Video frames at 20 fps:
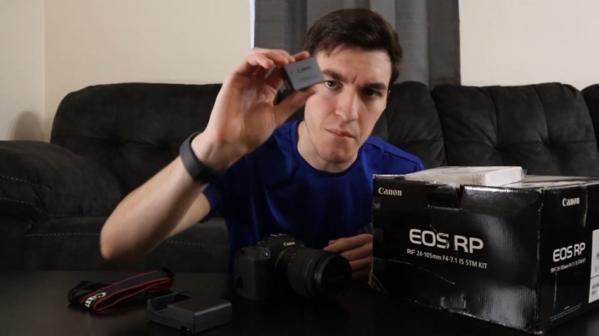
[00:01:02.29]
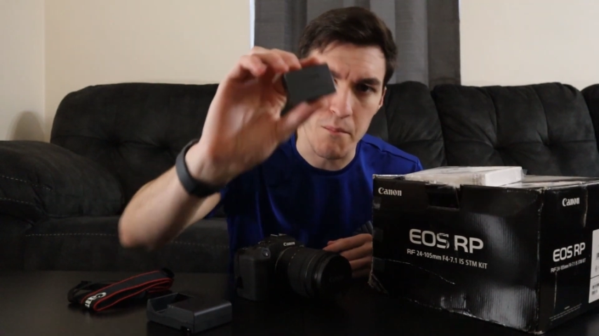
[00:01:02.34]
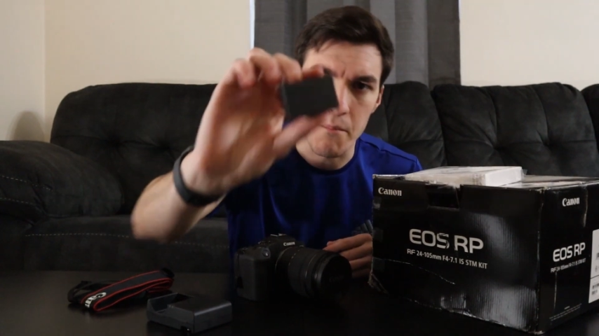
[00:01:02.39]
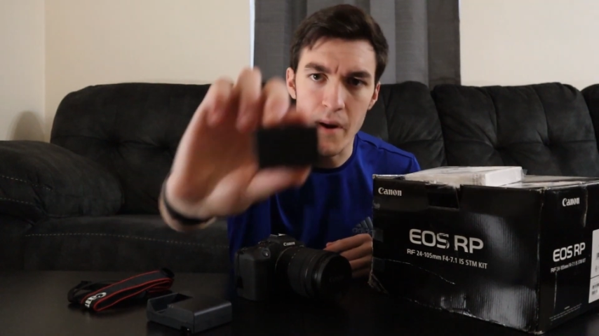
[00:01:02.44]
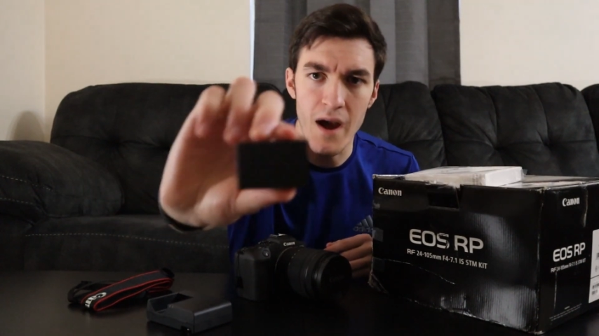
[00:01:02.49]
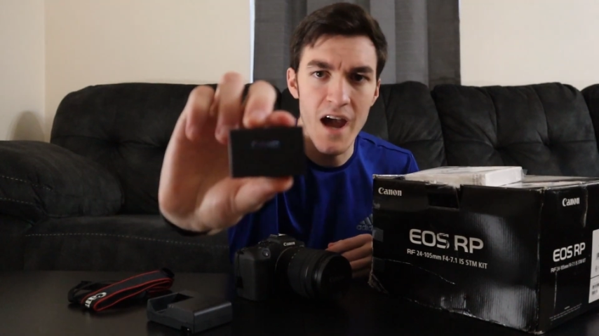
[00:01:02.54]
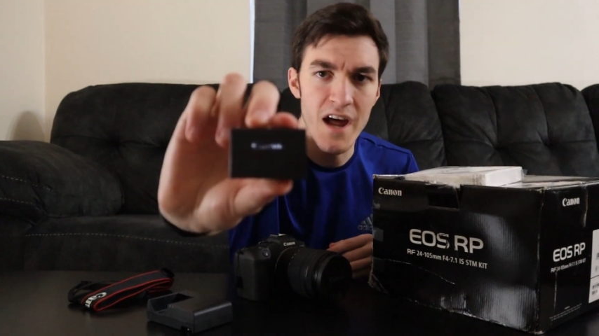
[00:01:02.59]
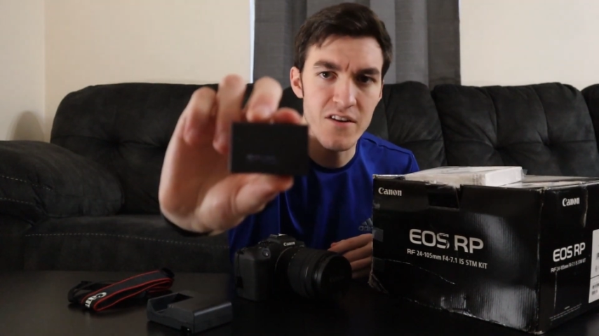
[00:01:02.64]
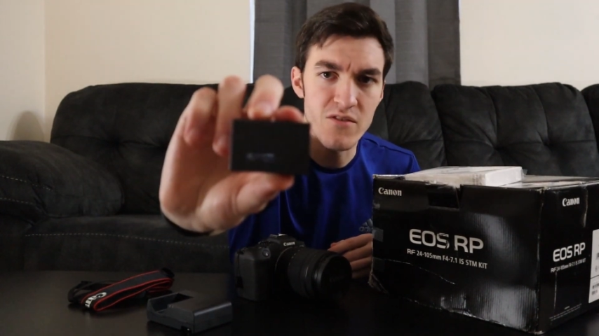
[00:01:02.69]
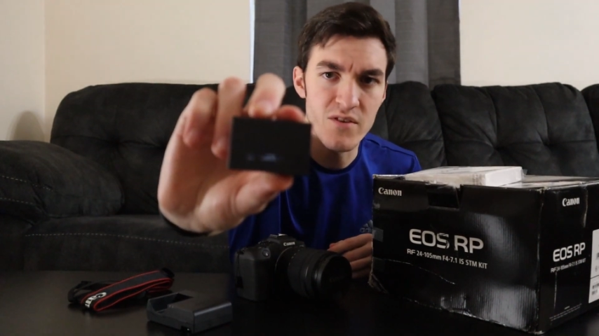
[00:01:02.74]

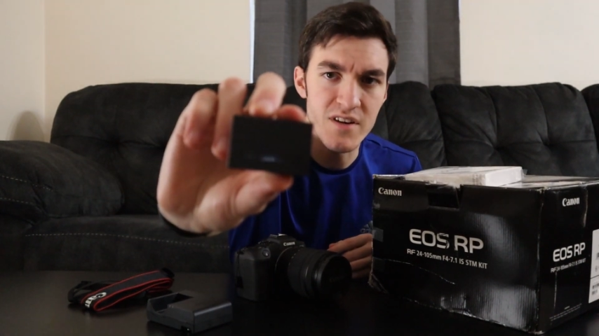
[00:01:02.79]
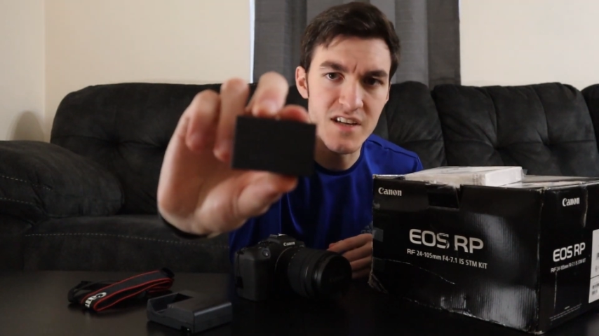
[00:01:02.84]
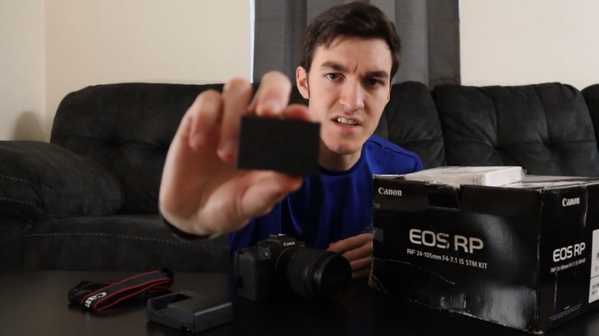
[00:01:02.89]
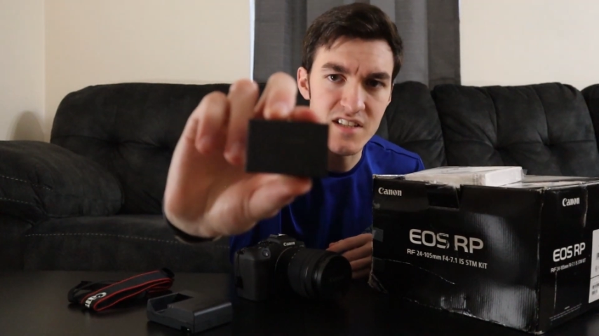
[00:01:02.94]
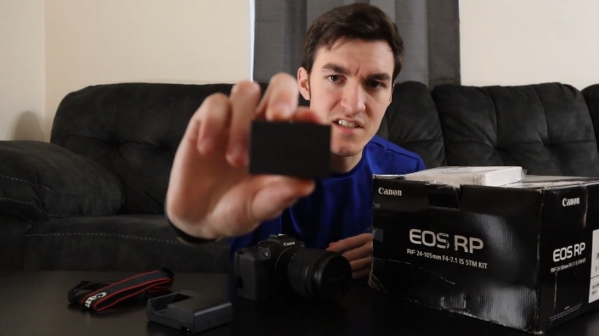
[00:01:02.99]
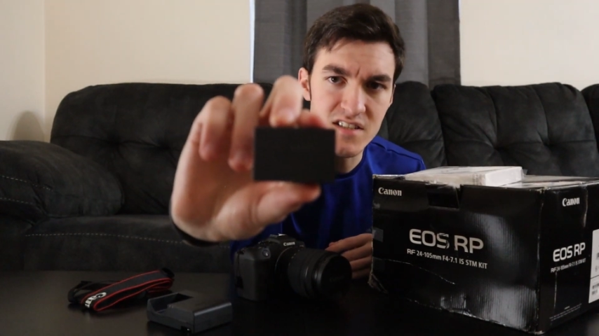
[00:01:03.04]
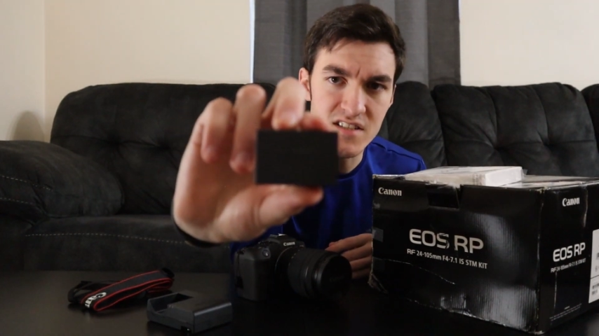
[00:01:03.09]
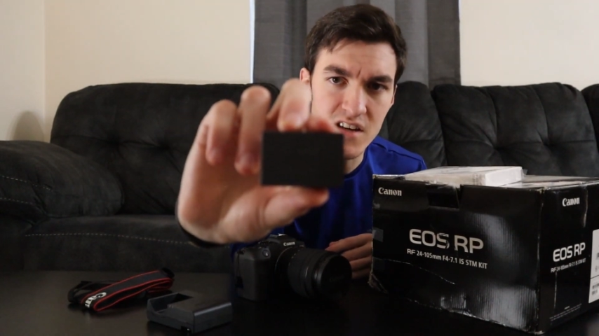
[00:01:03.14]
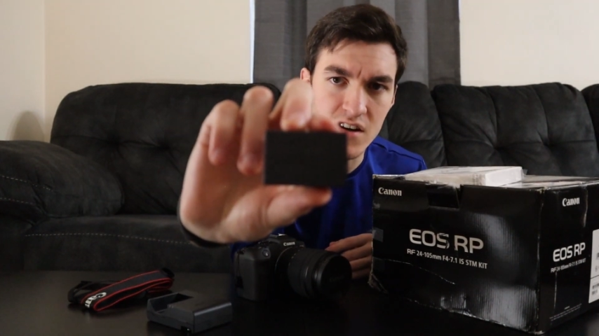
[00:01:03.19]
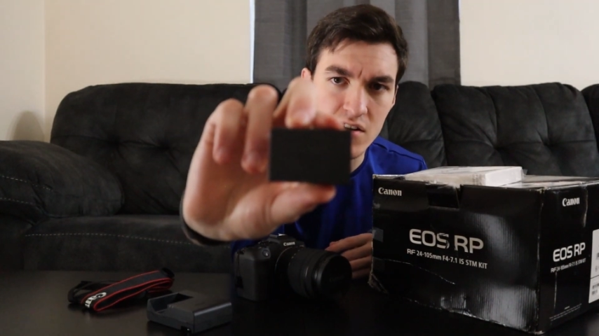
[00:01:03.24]
battery
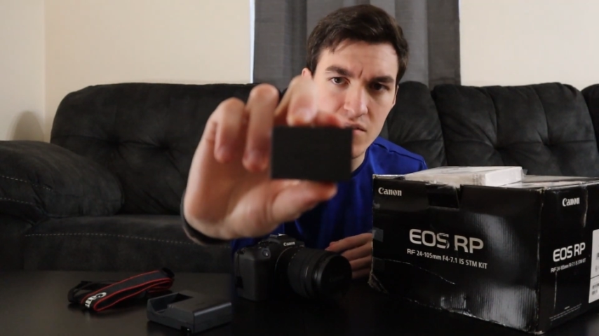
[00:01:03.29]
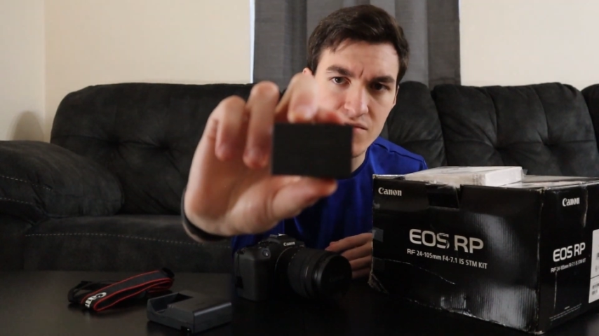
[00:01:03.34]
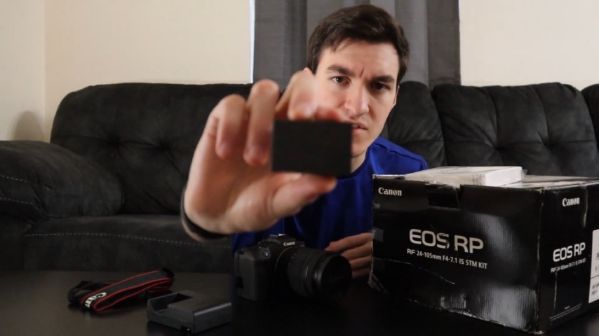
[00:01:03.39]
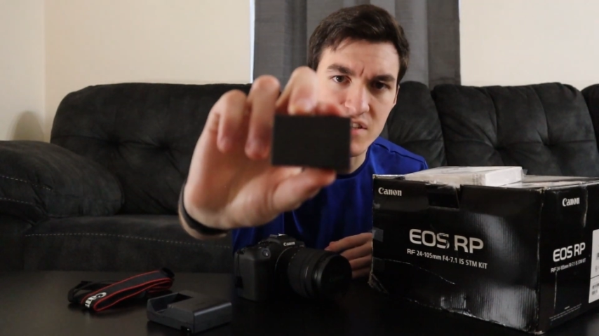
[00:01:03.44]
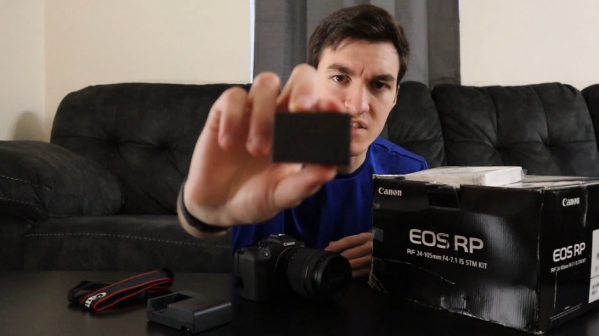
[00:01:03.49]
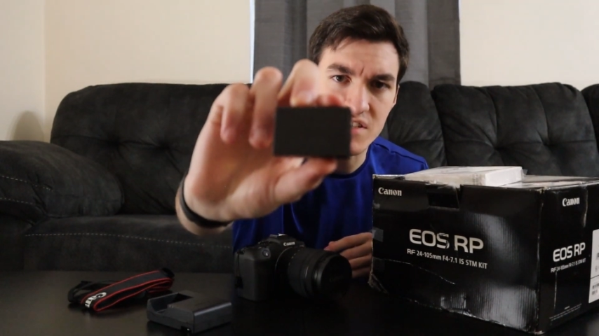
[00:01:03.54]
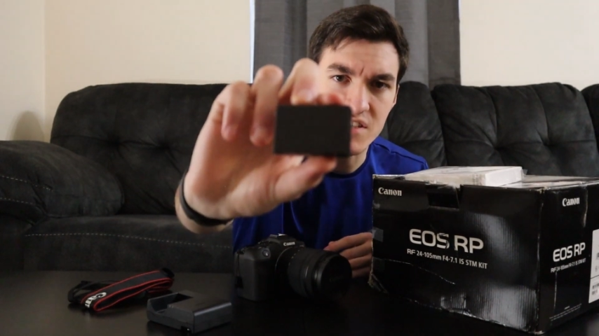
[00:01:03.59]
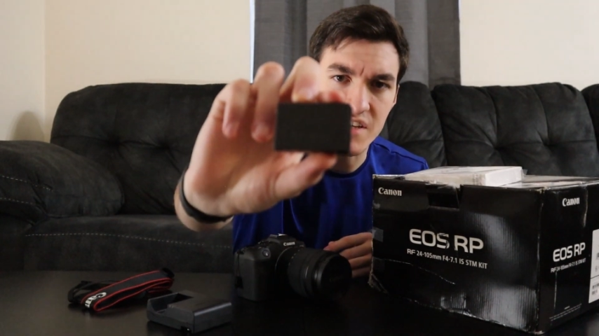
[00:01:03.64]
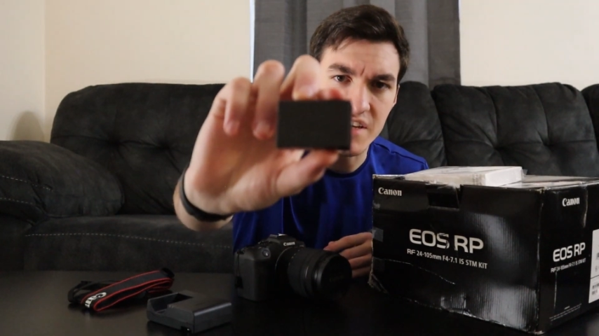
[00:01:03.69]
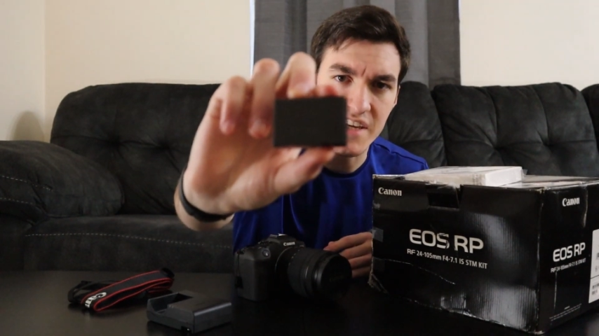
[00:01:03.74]
itself.
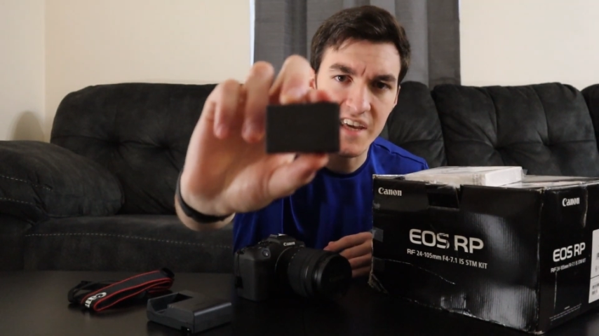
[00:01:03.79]
This is a